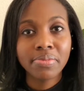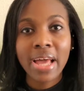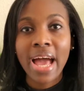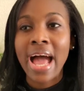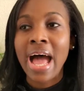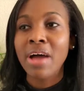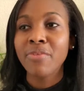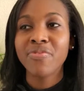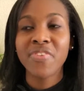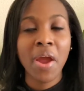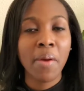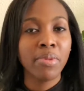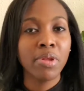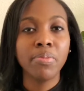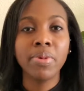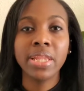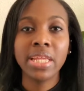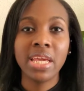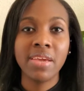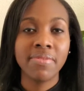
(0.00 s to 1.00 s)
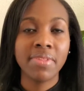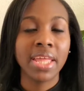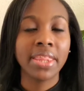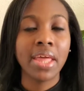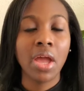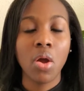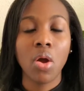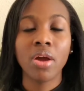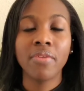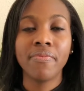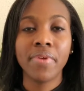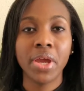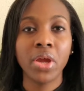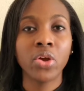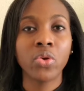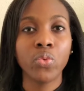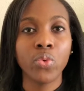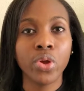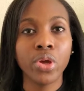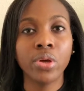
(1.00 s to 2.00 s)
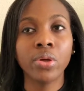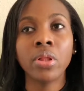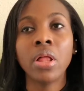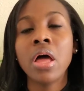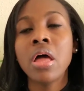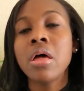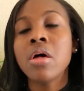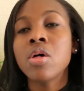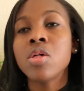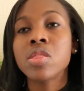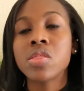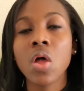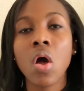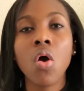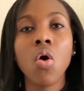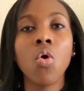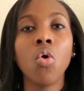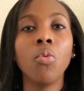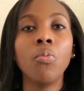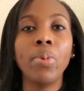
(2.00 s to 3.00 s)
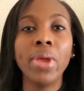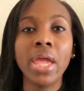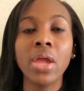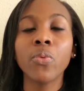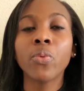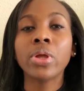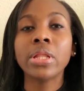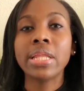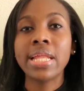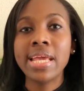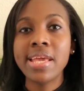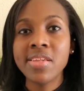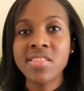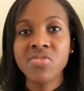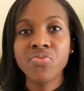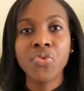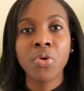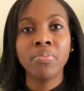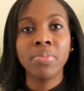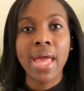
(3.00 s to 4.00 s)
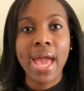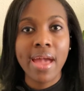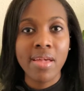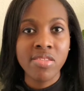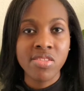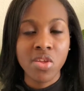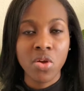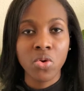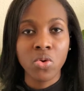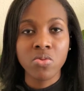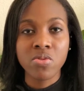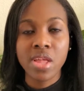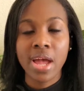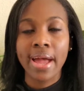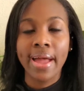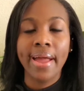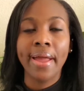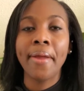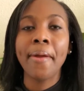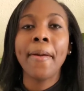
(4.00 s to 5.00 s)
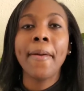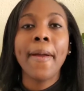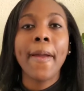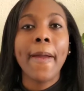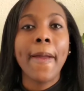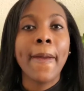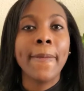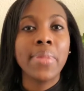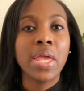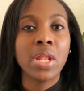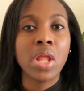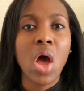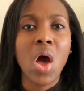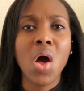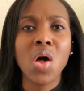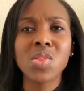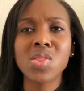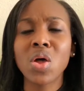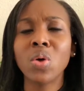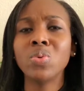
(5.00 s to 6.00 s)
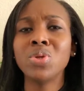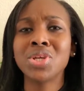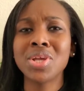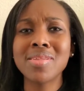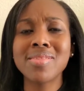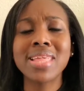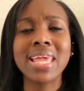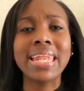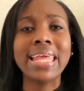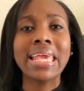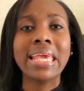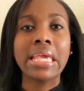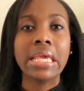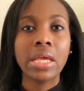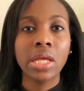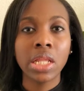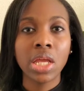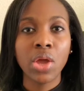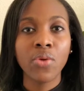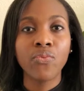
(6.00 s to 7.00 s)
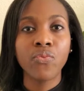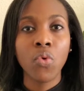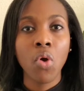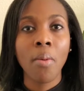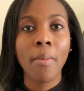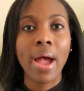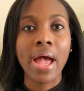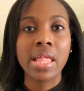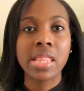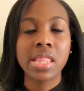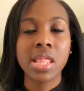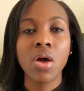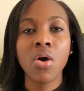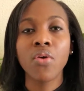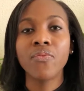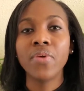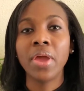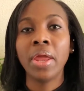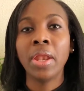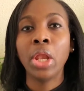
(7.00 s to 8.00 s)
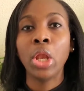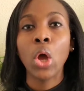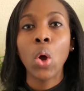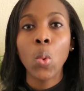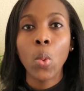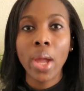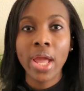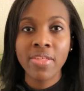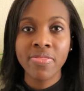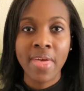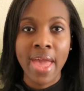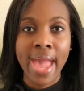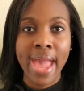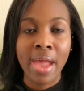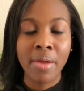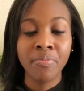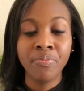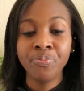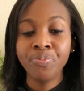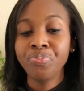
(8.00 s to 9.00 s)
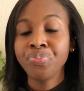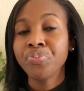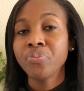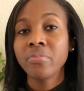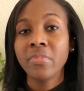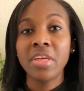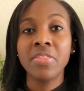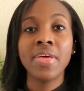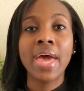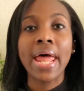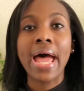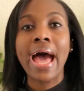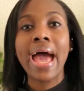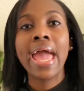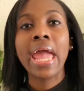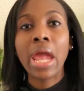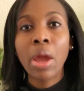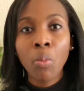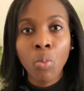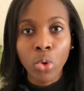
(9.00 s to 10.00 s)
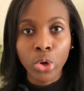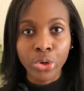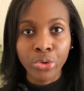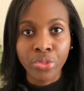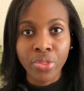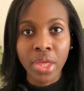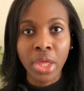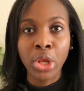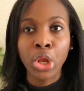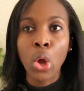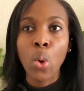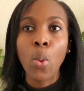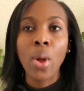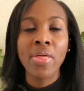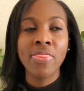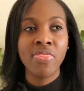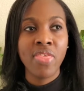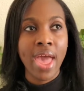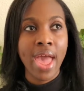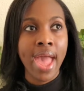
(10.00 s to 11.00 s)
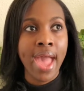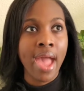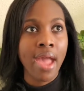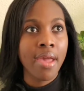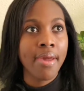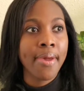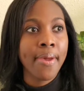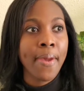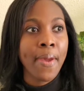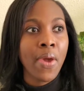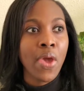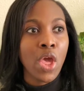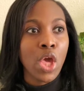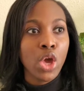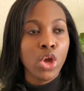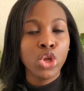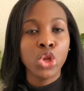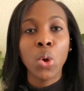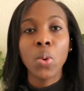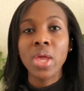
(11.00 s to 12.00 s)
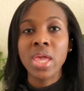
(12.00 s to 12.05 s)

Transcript: I firmly believe that they are very real. So being released from that soul tie, and then also just getting healing for myself, and knowing that I am worthy, knowing that, you know,